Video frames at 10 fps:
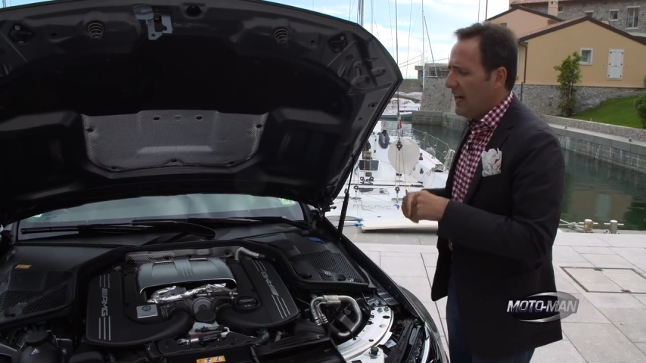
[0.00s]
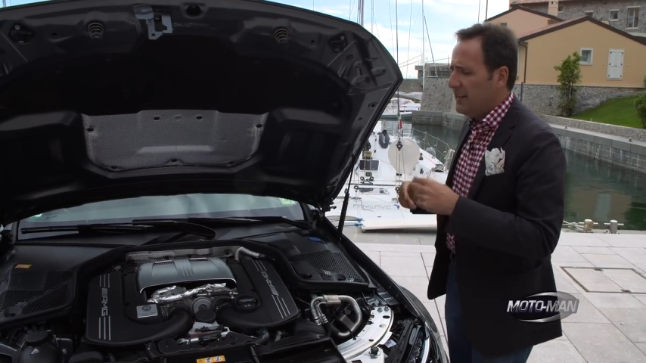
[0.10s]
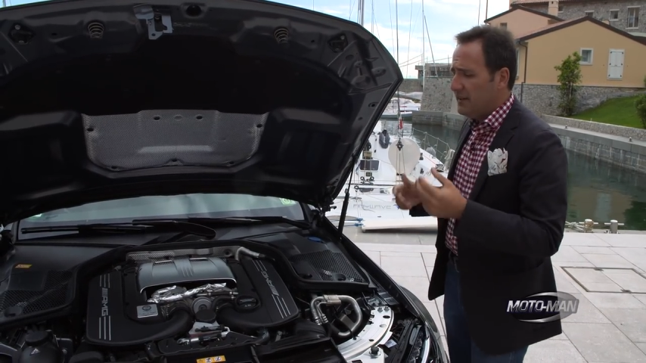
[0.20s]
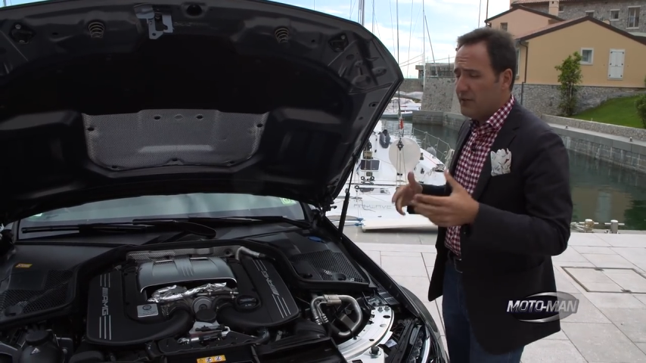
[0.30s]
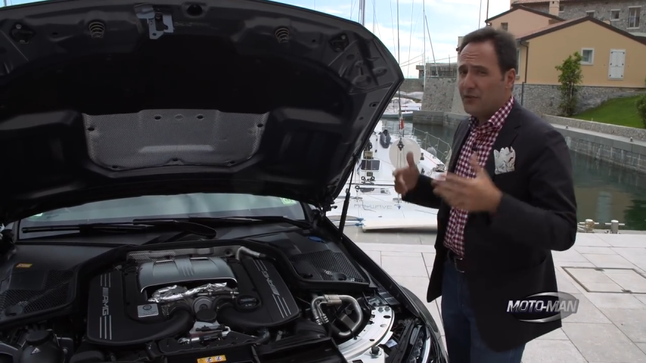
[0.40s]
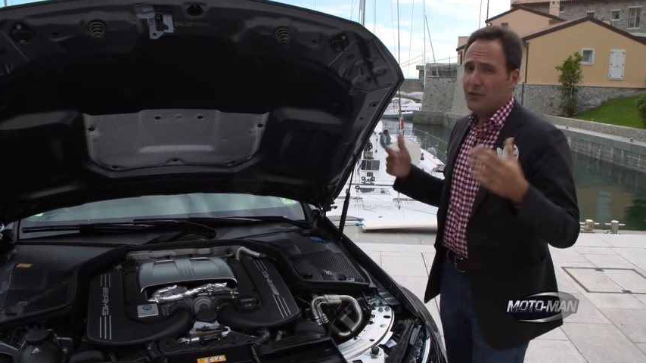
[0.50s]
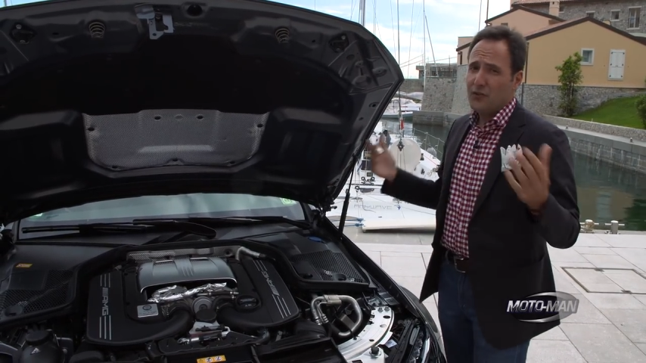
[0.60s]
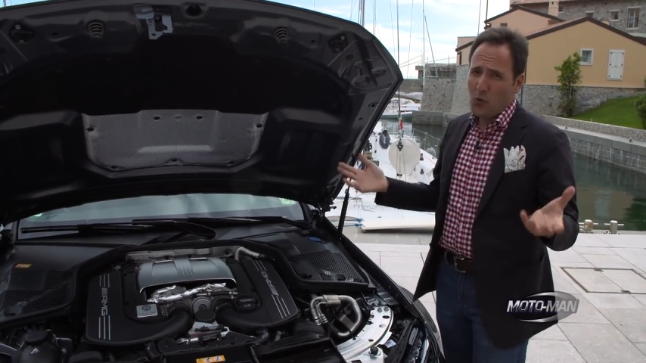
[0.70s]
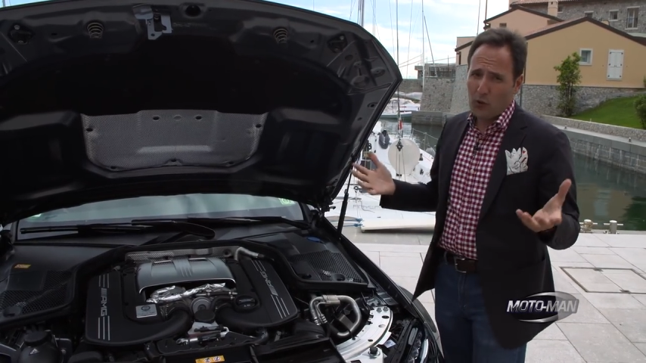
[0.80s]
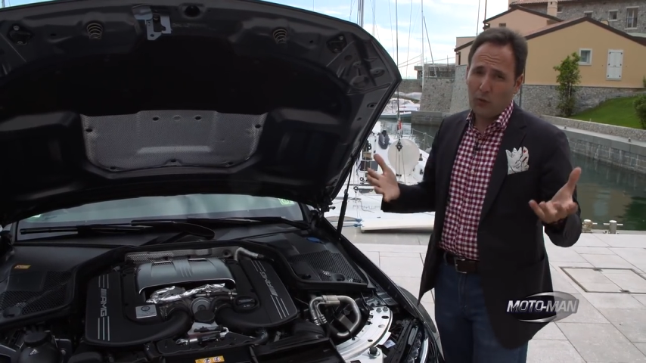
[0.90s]
And then there's the
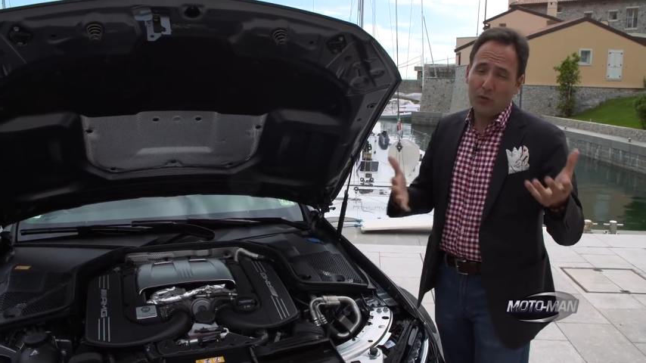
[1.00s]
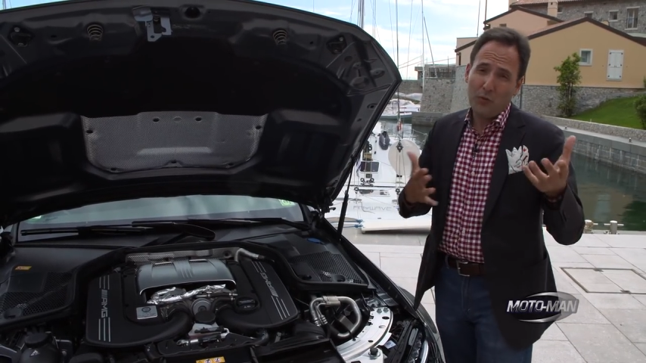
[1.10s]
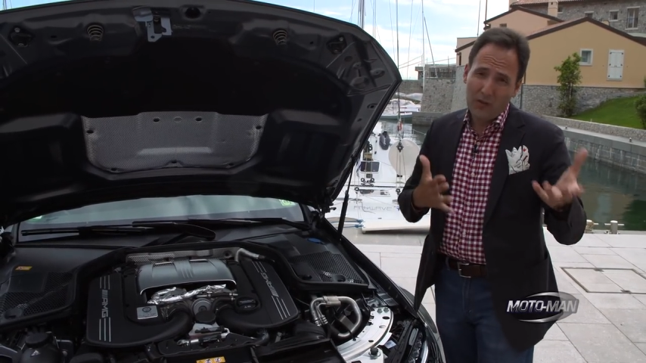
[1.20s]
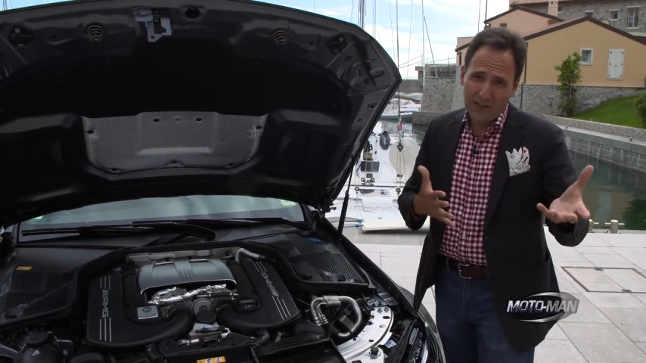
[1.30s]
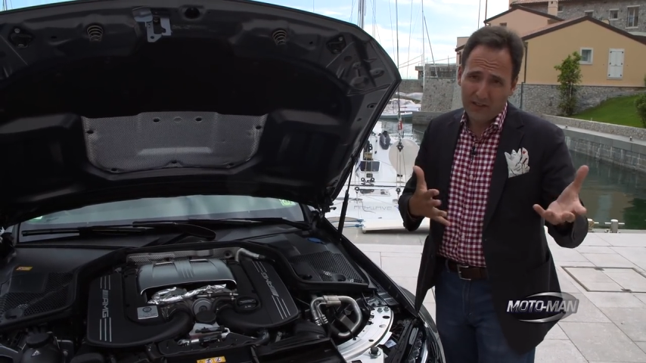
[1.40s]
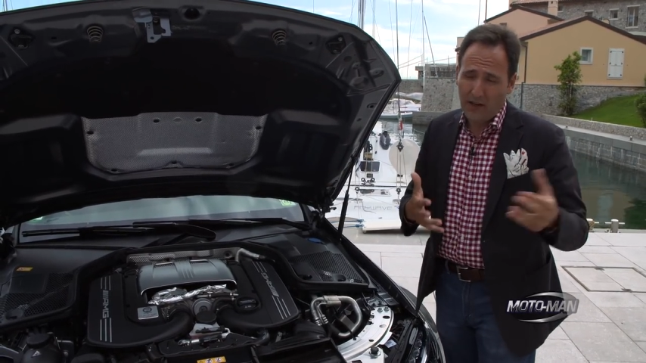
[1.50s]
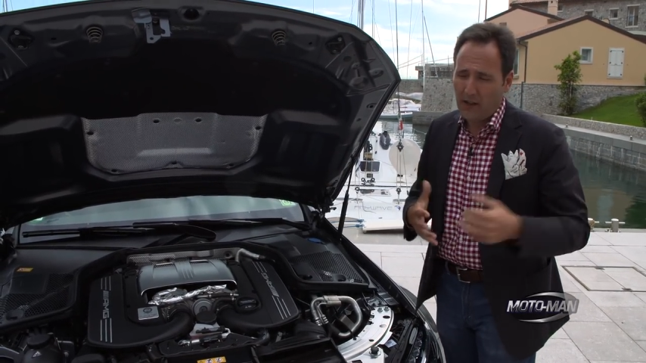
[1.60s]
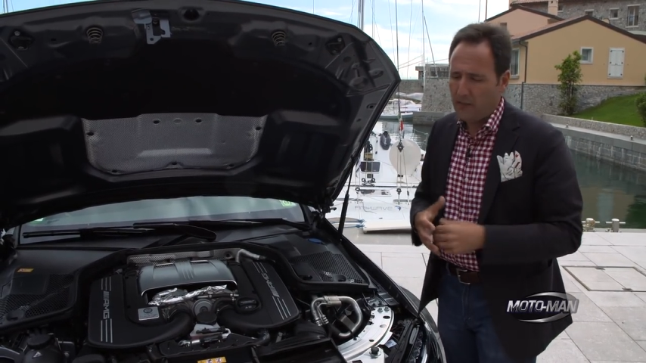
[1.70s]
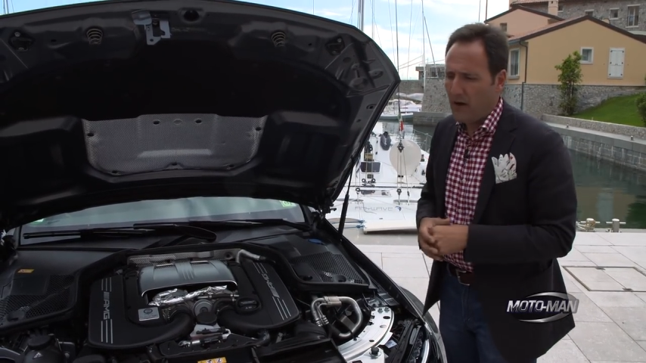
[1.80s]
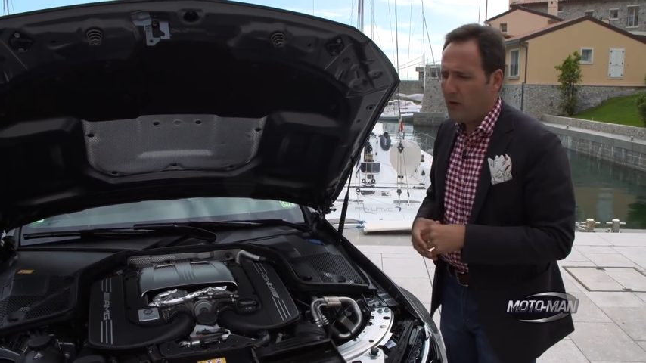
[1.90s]
torque, which we're
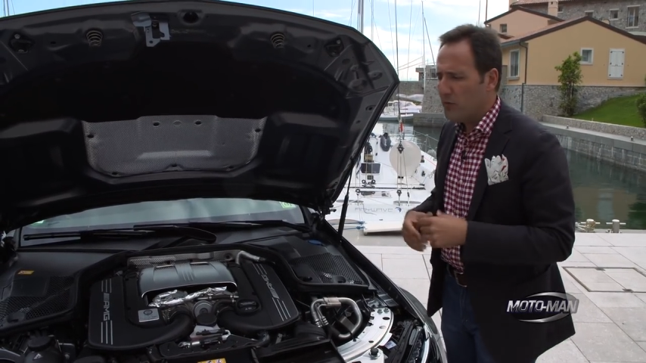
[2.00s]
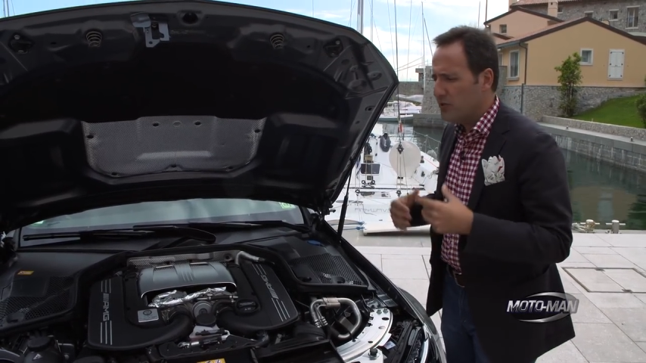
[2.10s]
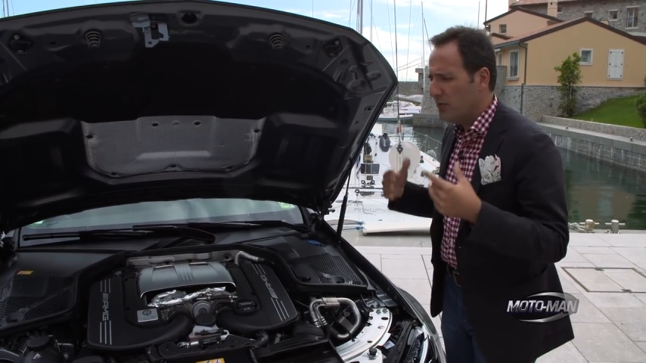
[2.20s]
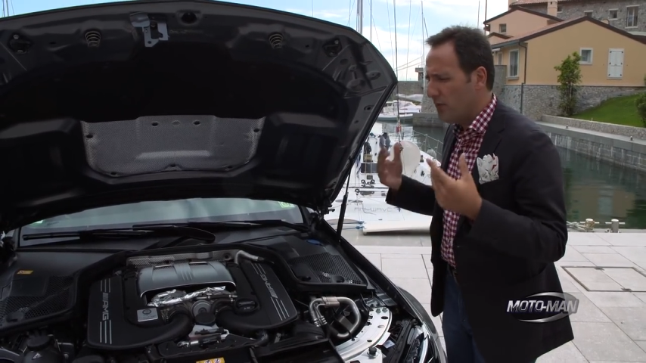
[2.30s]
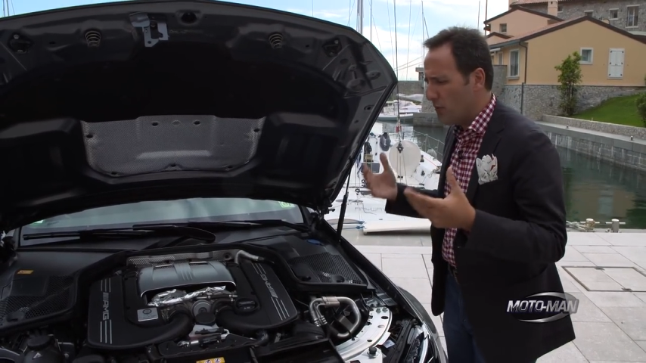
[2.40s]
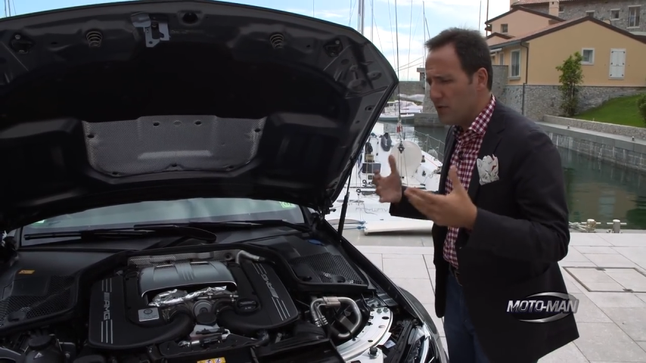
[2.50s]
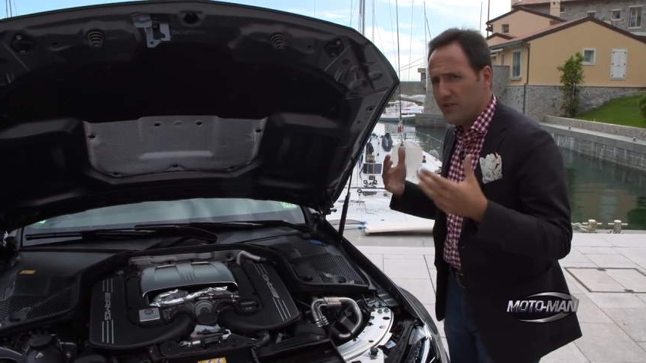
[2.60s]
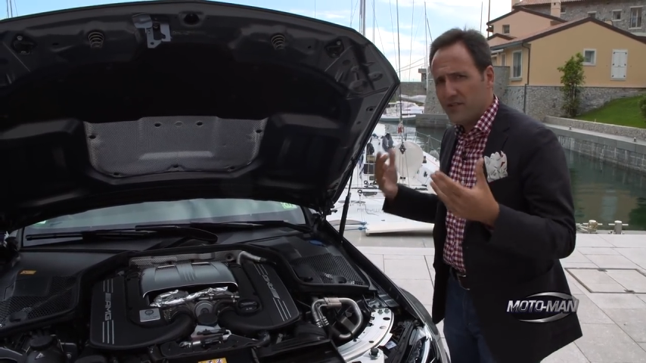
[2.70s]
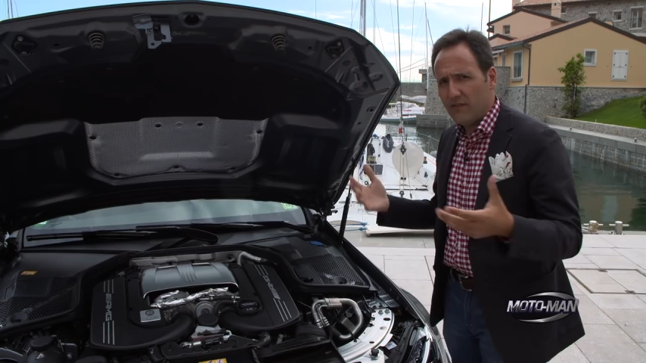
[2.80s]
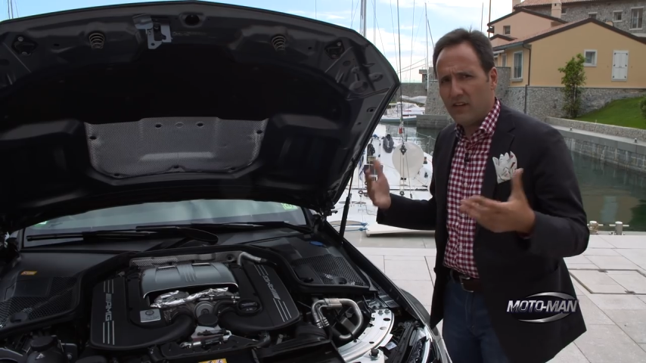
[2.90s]
excited about, which is
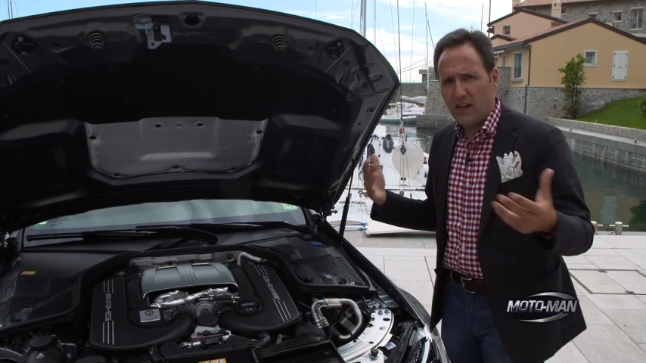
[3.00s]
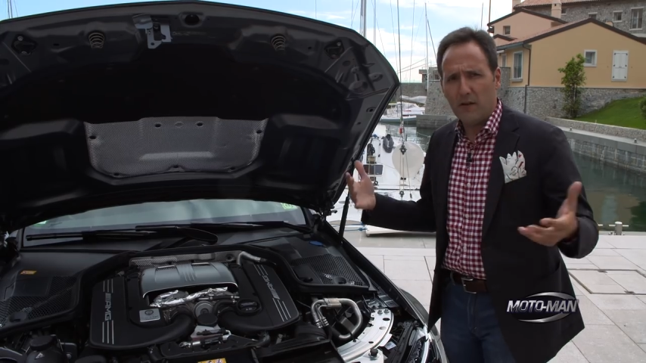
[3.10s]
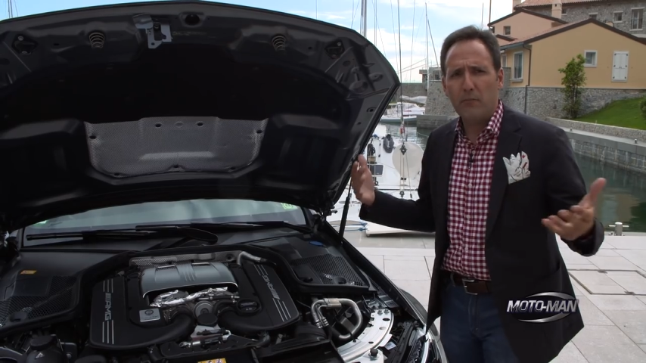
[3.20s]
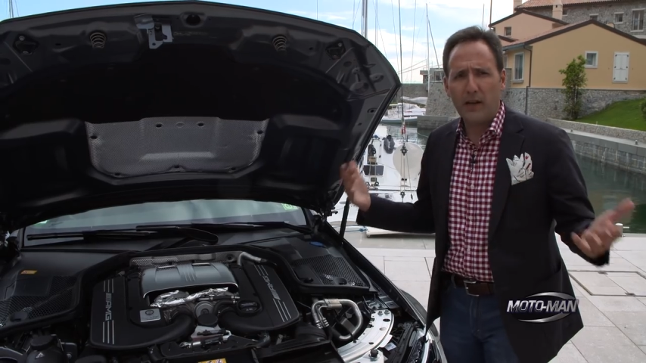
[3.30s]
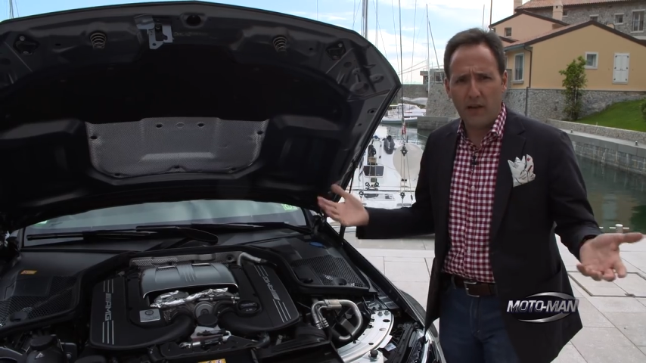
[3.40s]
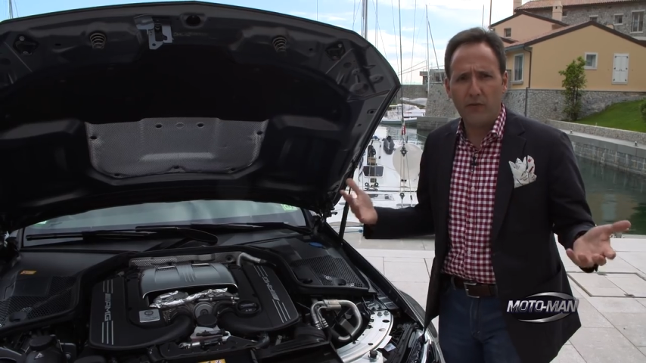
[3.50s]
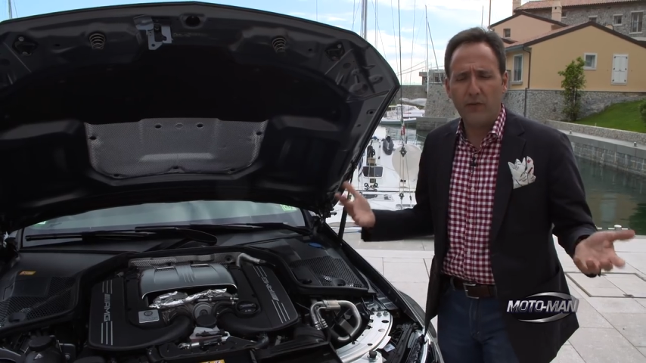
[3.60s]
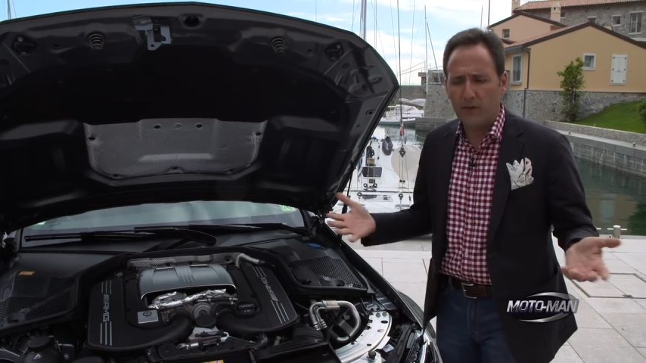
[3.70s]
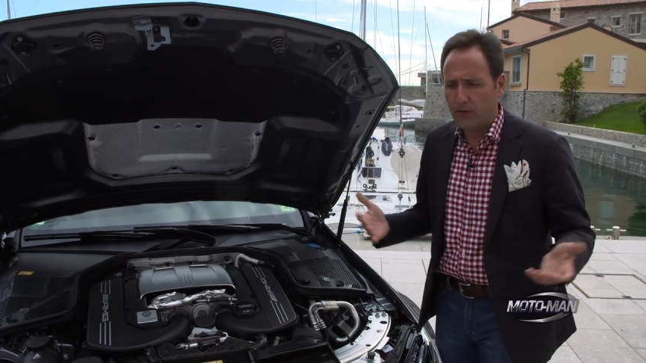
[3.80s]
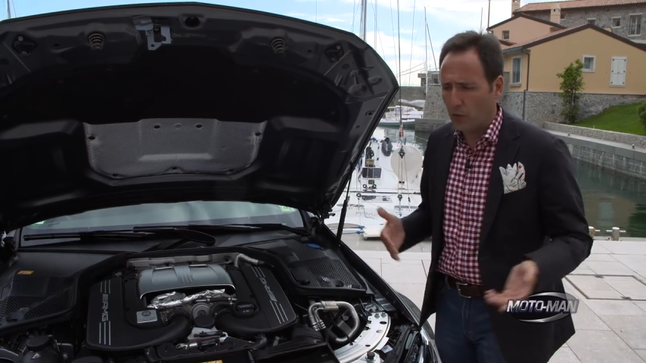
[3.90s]
479
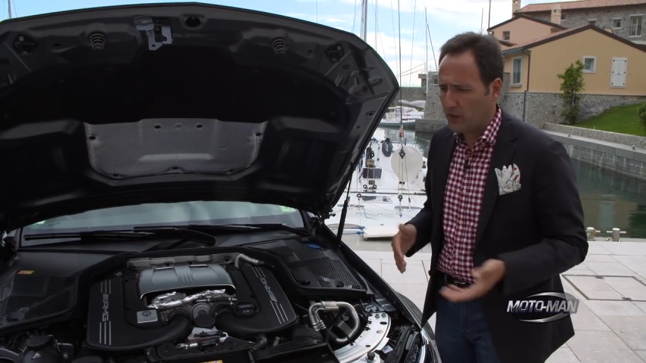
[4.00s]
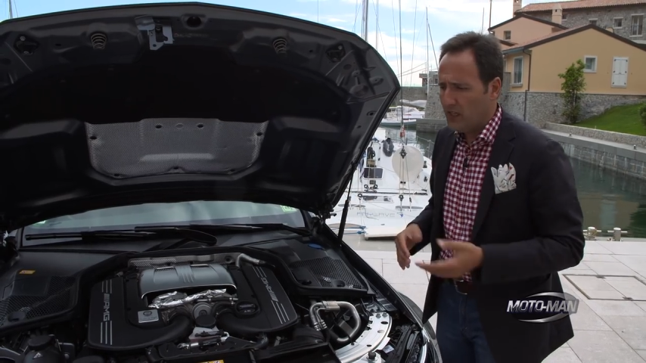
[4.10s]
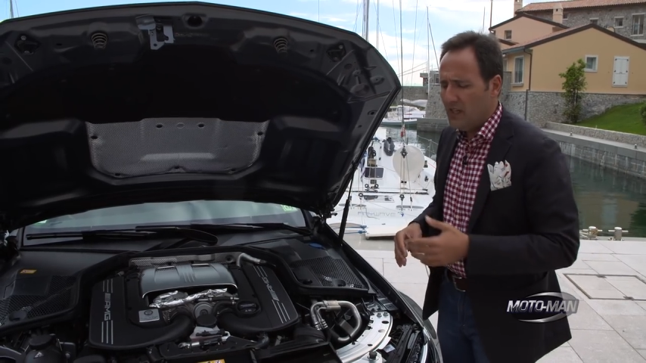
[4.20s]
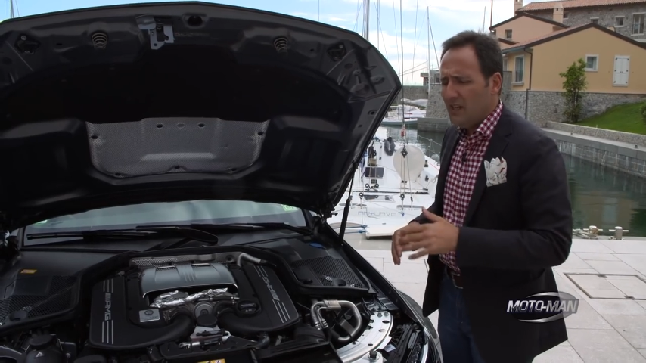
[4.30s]
pound-feet of torque,